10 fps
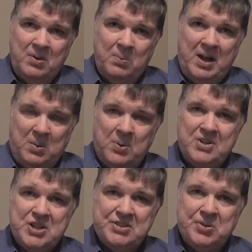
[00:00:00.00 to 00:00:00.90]
well,
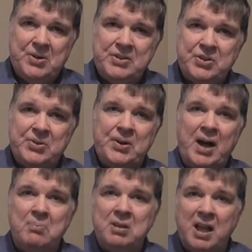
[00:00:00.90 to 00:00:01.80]
we're just going to
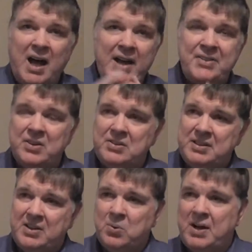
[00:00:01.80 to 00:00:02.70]
apply those
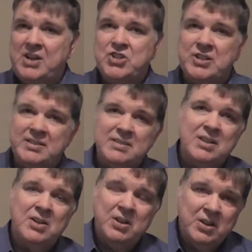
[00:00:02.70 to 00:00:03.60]
equations